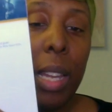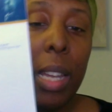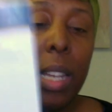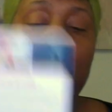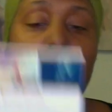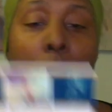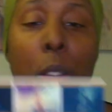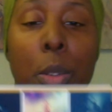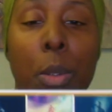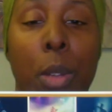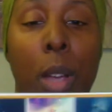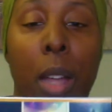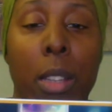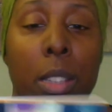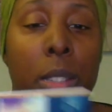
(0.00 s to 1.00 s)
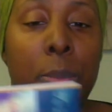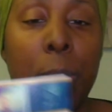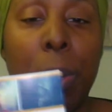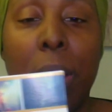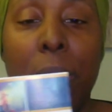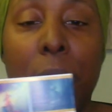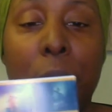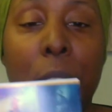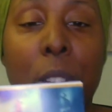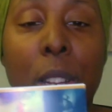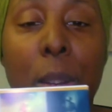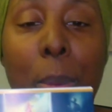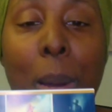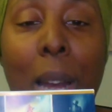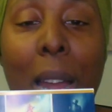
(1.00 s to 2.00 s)
So I just believe if you're
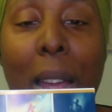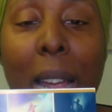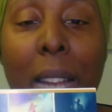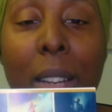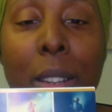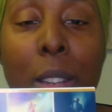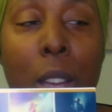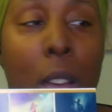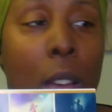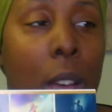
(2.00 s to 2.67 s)
going to plan,